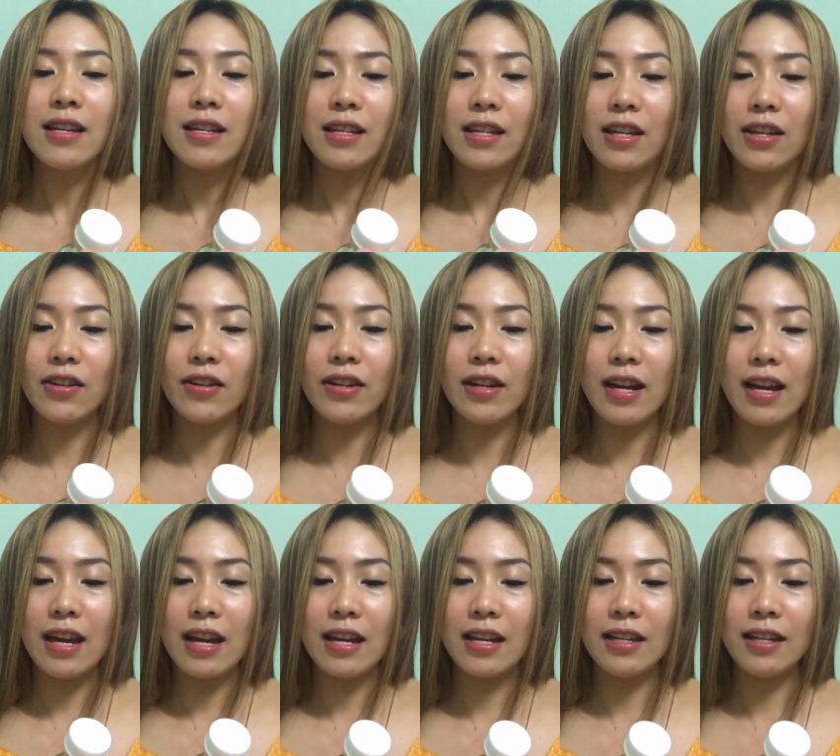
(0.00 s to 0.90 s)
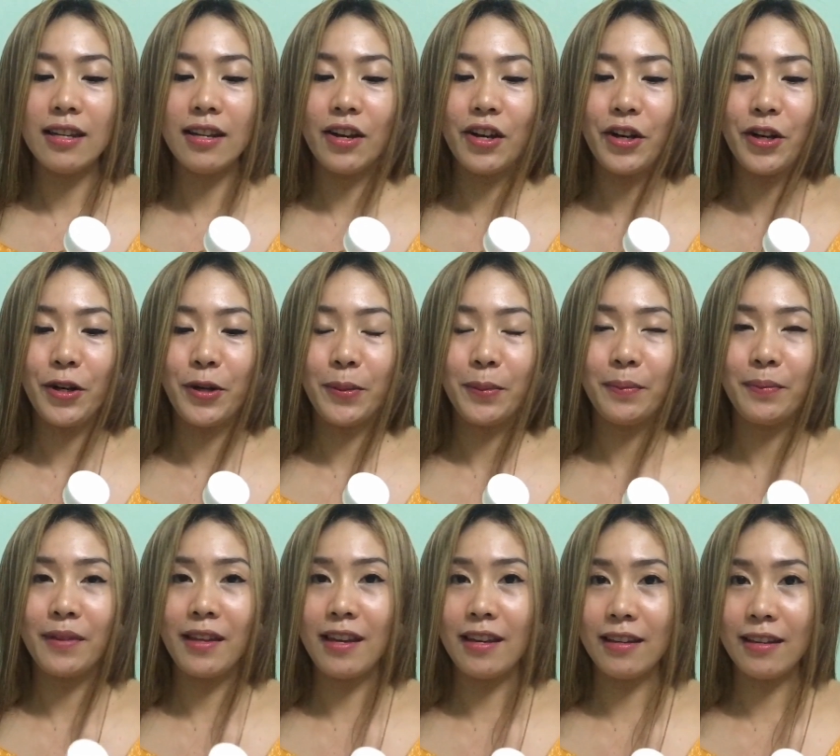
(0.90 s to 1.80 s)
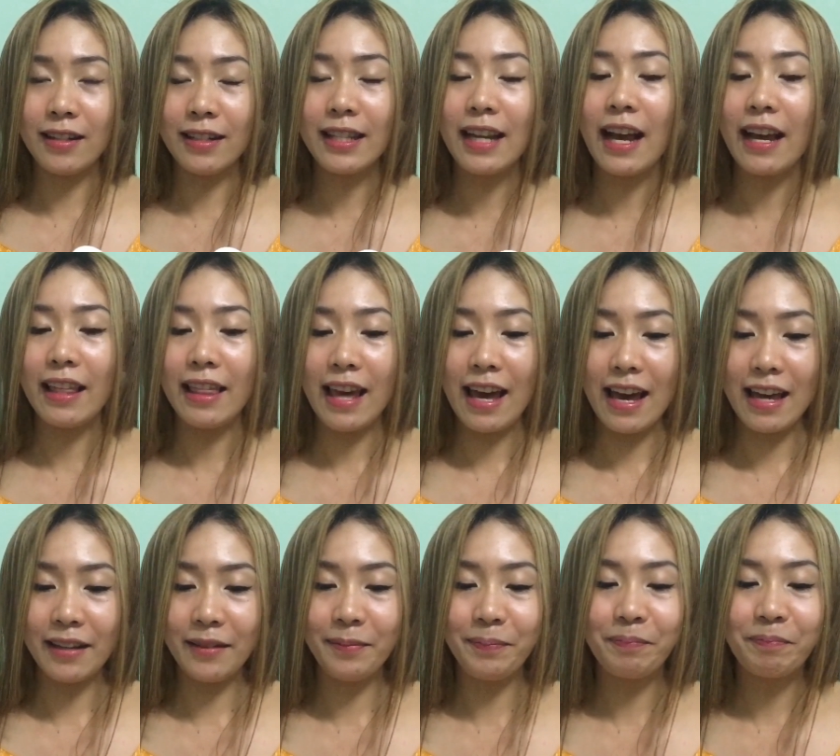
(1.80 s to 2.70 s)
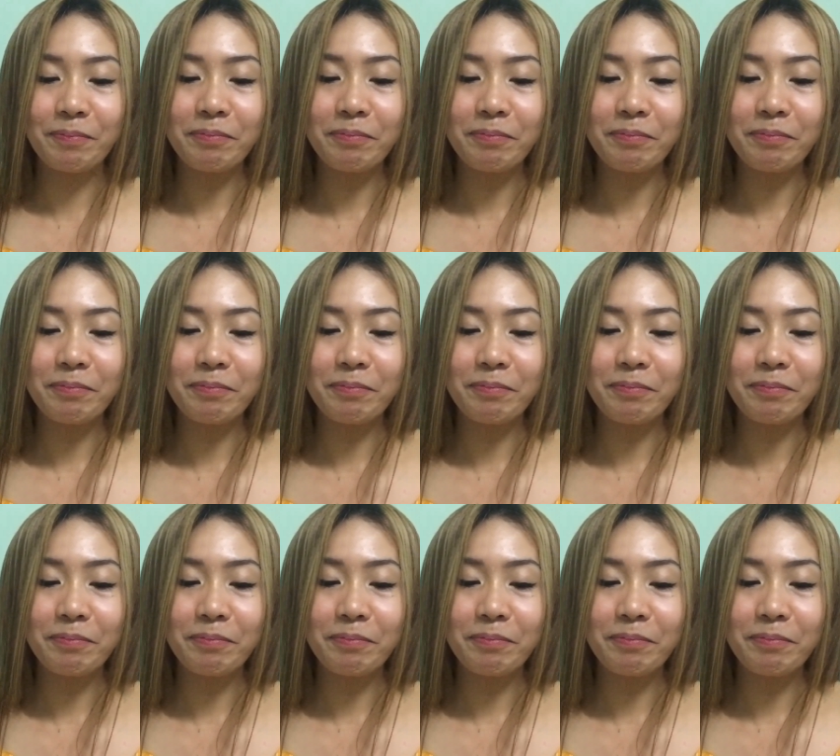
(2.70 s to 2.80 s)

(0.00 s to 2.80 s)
here in, um, in uh, Thailand.